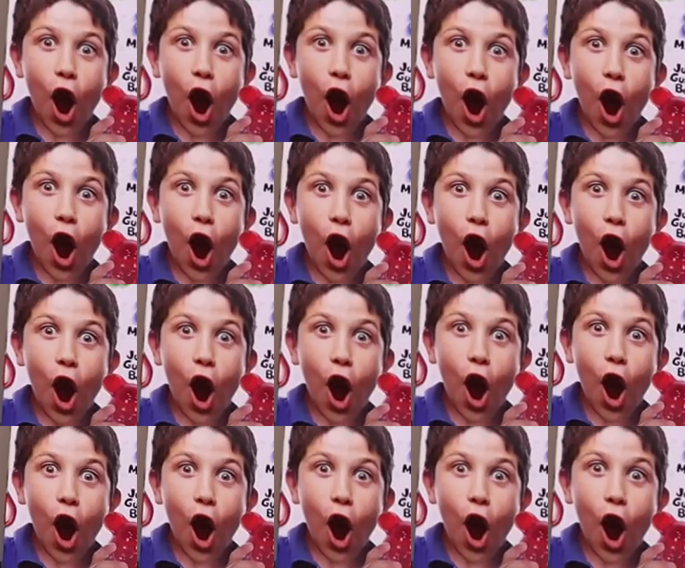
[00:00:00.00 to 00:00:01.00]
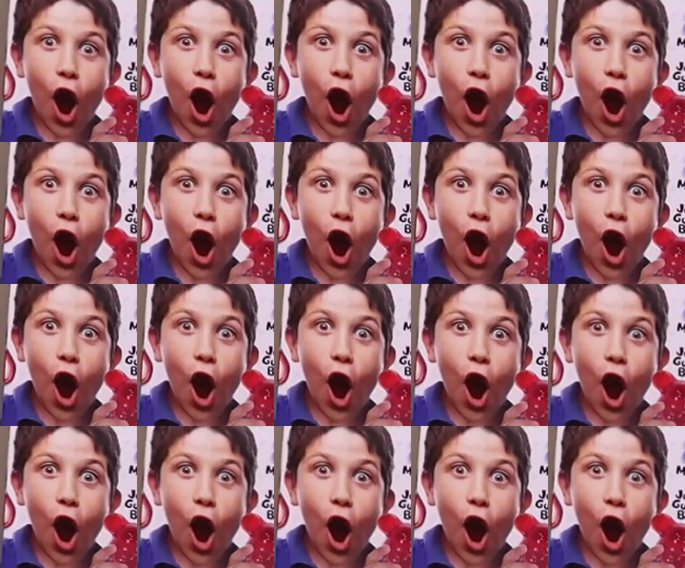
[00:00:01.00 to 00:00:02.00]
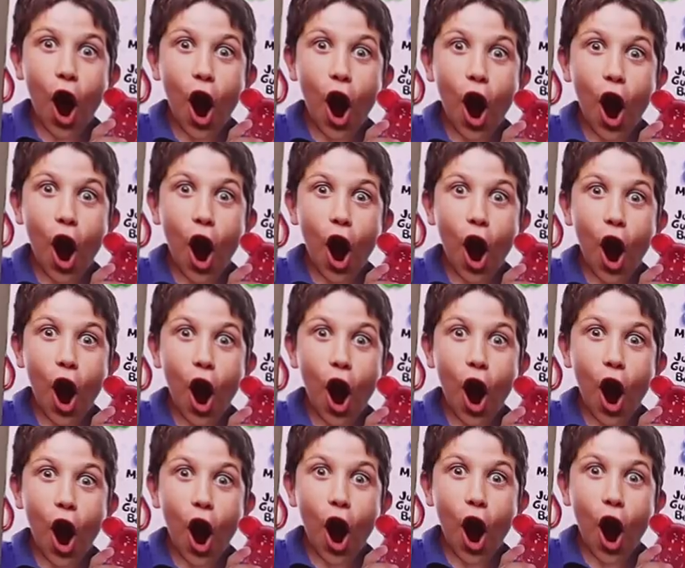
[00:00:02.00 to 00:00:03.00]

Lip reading: (not speaking)